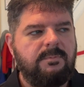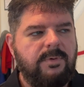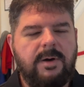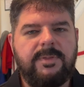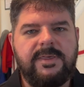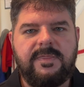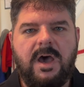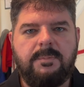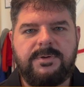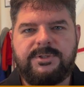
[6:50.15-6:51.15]

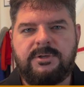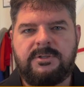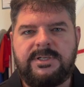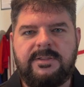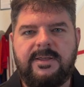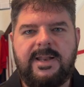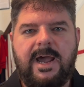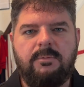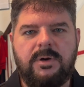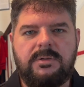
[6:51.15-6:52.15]
opportunity that
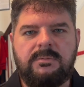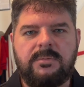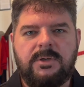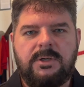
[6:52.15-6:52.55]
I would,